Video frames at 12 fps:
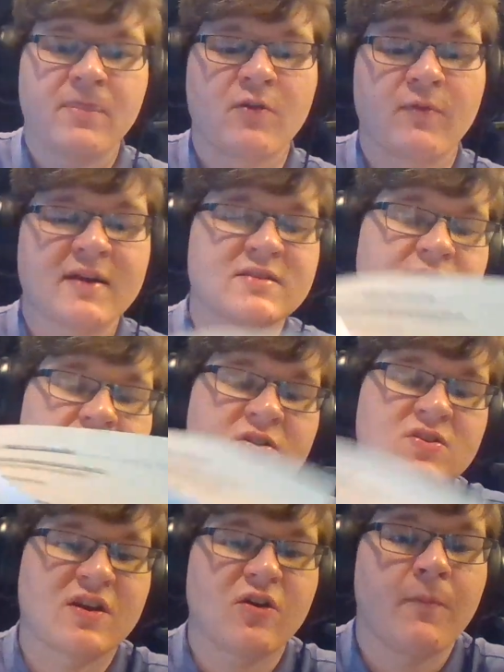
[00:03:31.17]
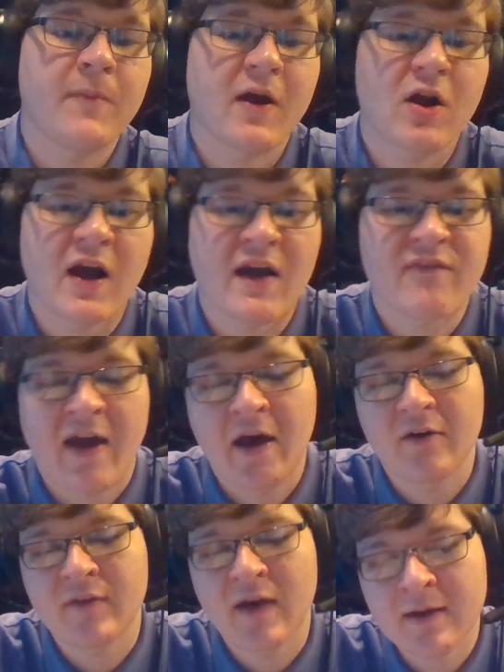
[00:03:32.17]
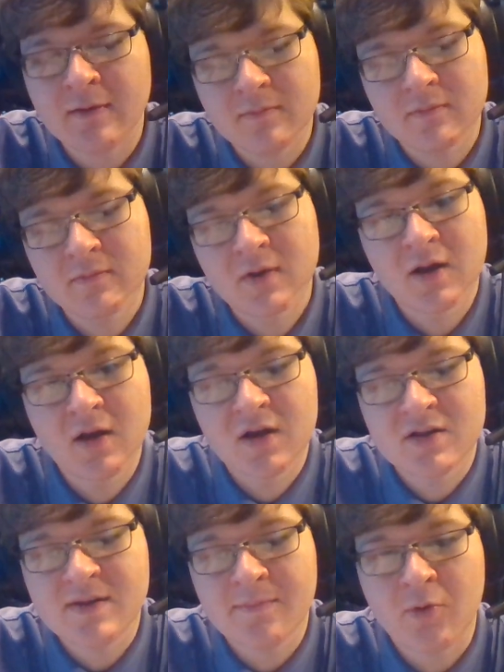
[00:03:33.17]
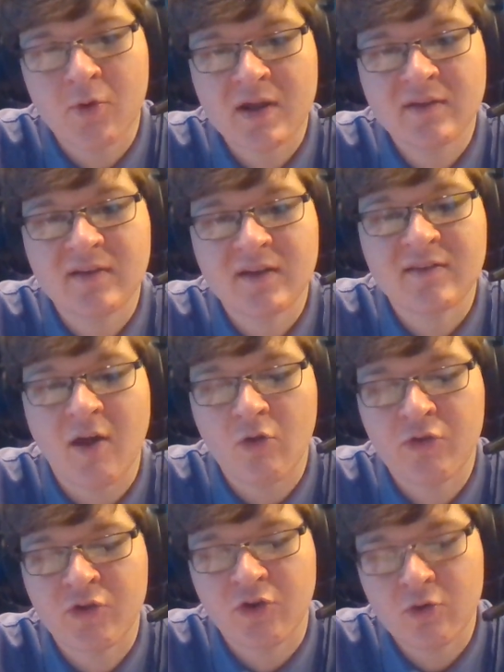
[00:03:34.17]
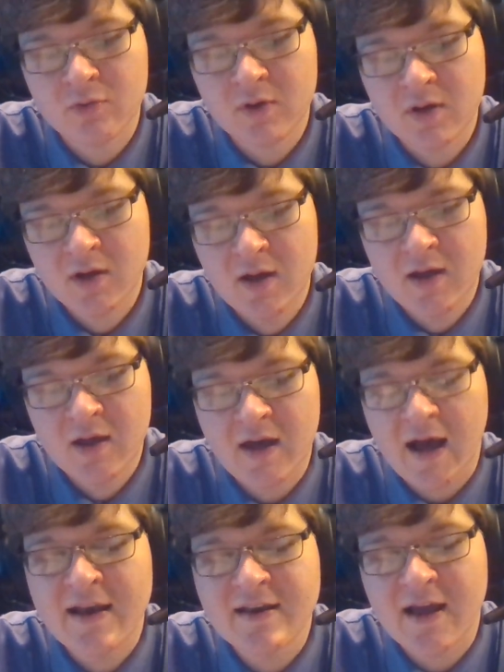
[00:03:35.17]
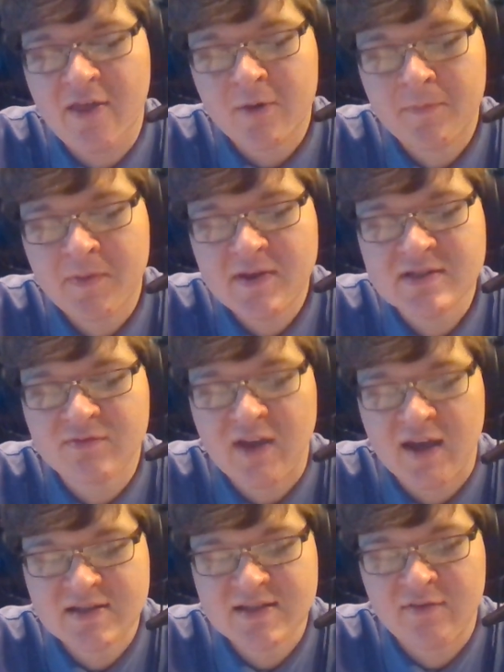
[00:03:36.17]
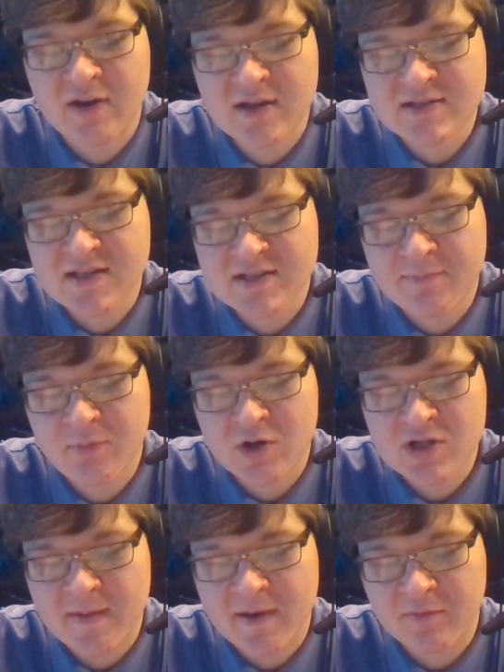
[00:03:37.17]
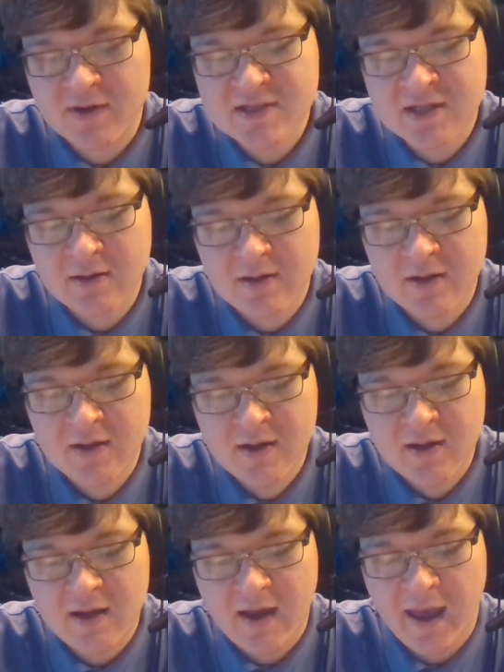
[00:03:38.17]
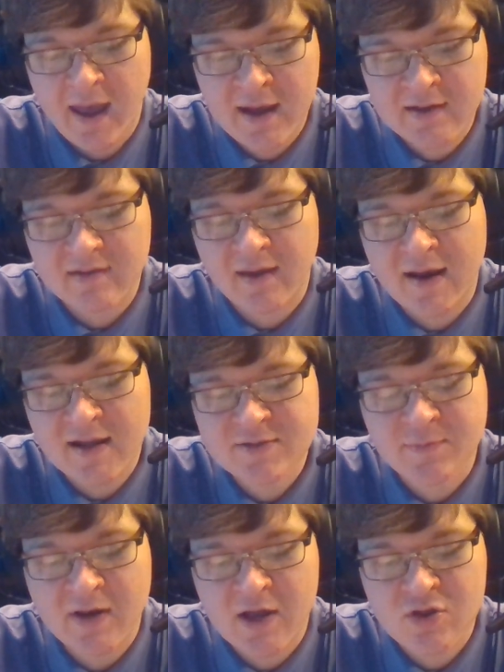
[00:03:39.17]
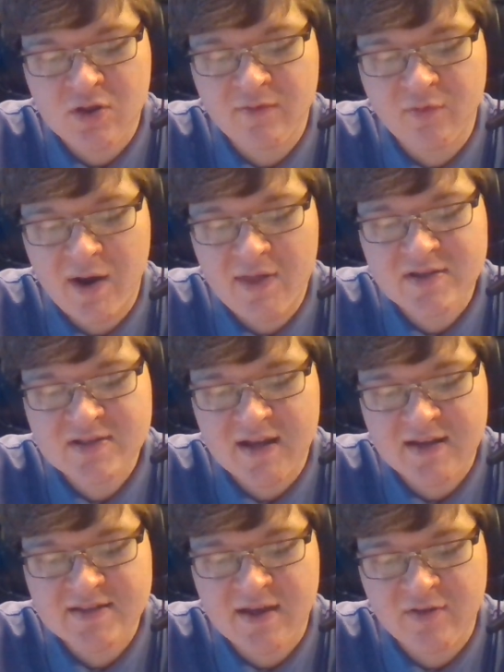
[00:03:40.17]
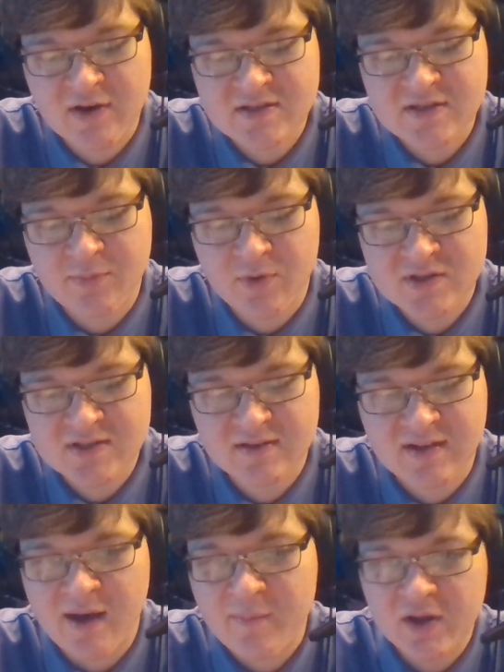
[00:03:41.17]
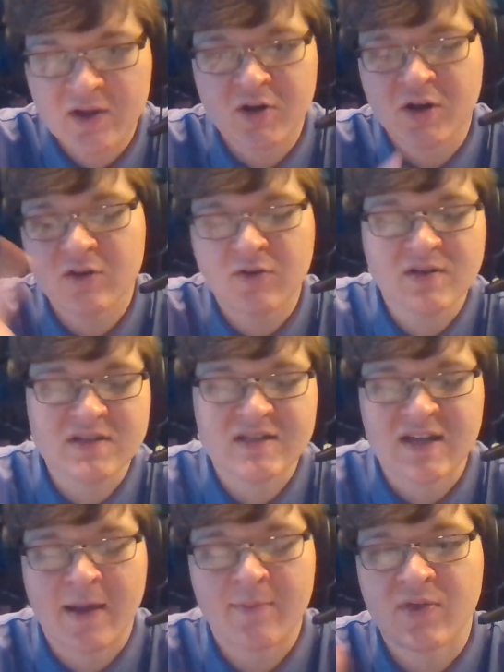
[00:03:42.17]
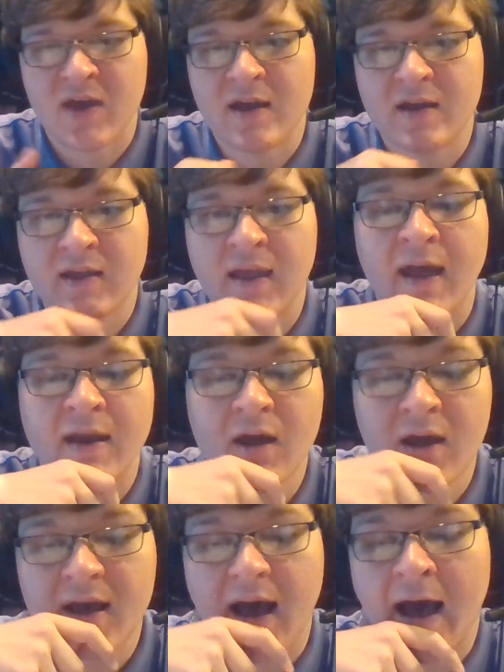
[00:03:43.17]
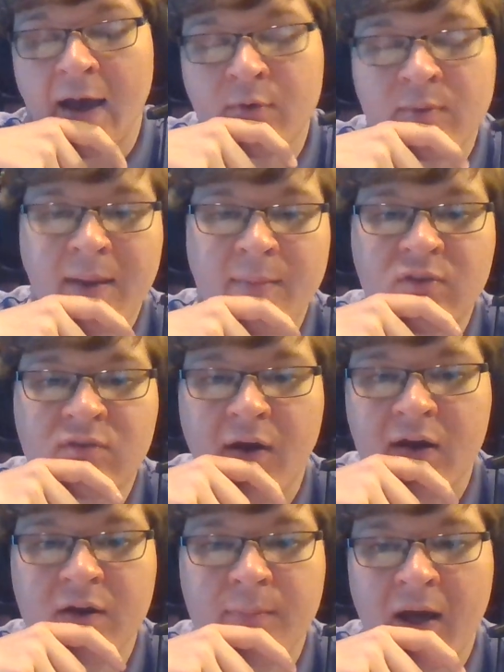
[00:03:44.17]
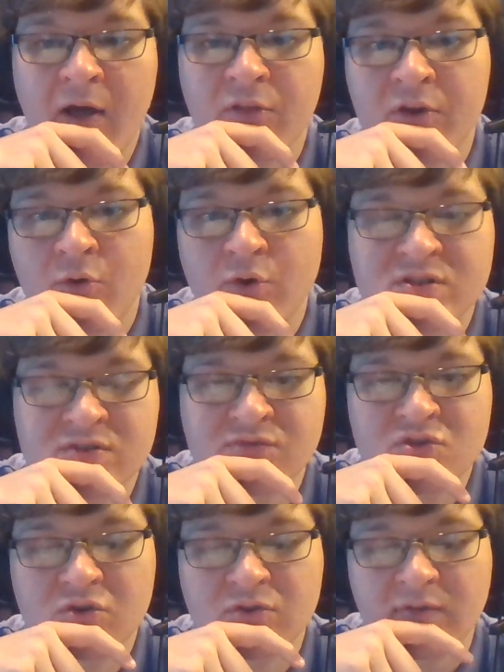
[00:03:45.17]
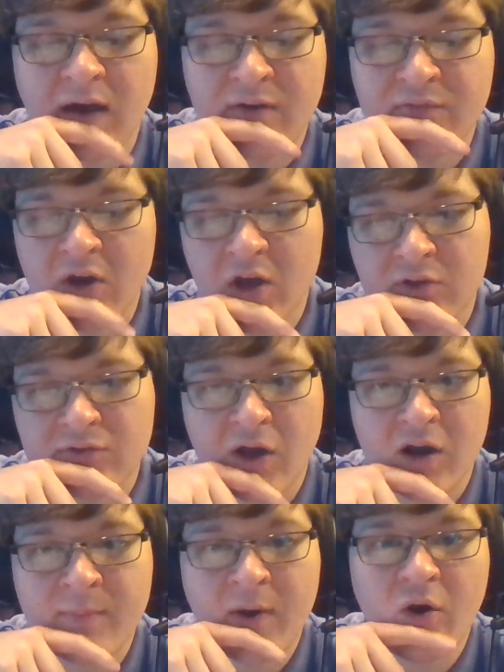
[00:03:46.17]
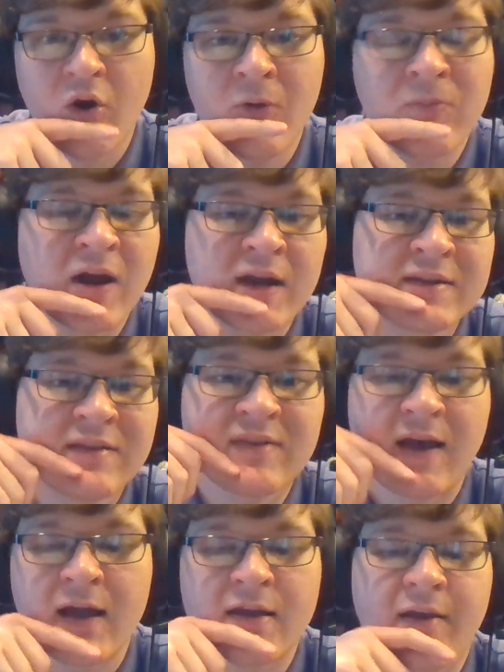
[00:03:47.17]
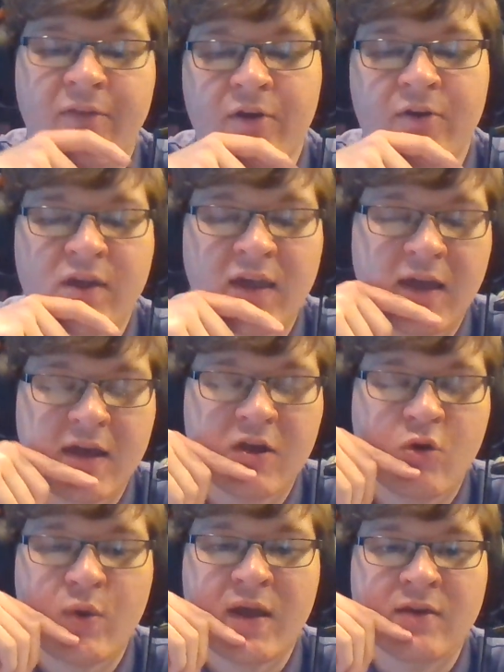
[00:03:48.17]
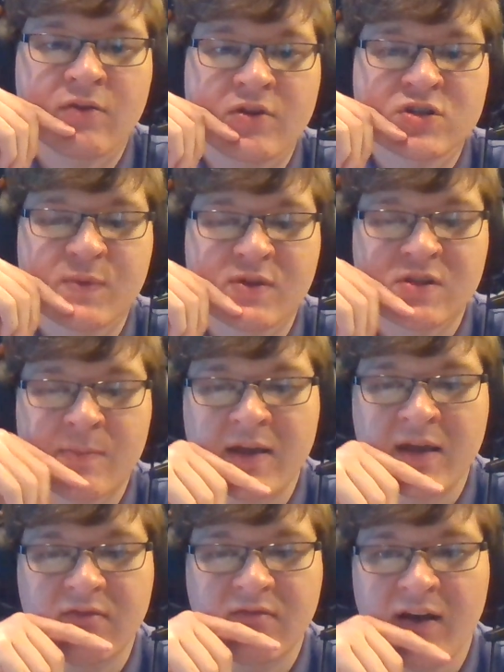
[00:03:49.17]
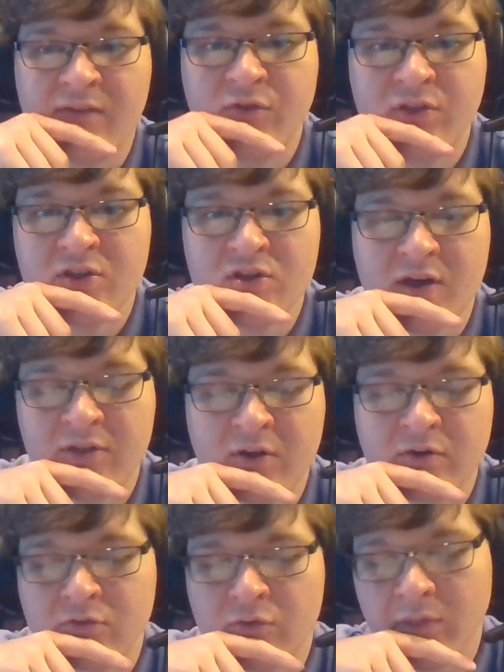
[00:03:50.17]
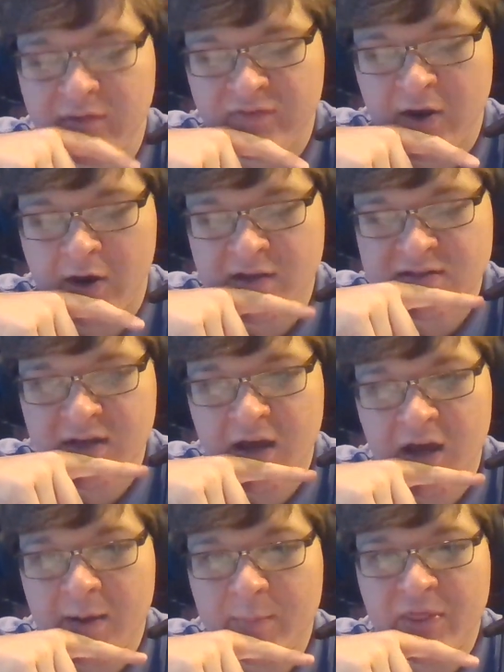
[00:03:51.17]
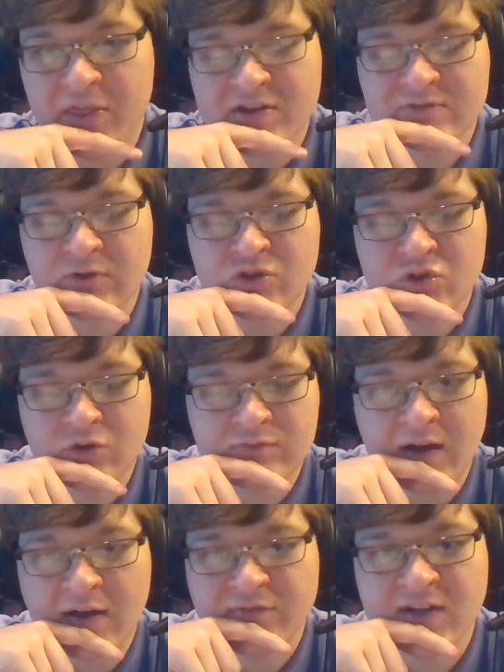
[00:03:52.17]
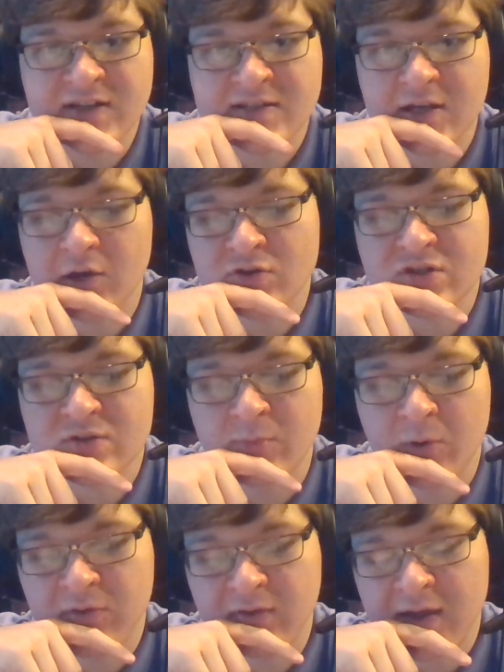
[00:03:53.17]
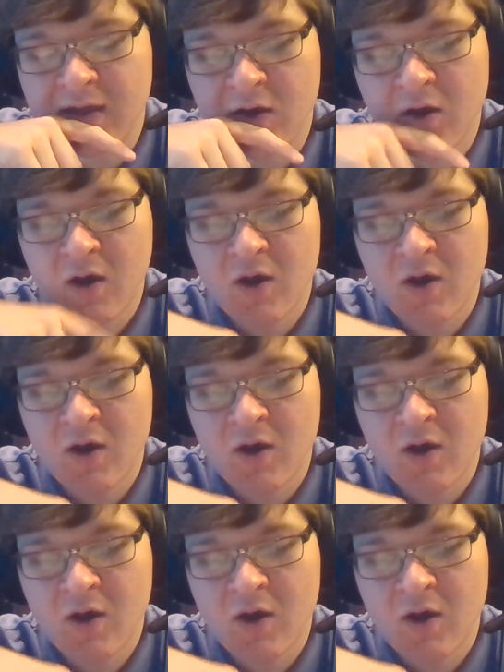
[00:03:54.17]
The rest of your single paragraph outline, supporting detail 2, another piece of text evidence that supports my reason, and an explanation of why this text evidence supports the topic. You're going to do the same thing again. I would maybe talk about the course of true love, talk about Oberon and Titania. They're the king and queen. They're supposed to be in love with each other and rule the fairies. But this with true love doesn't go smoothly.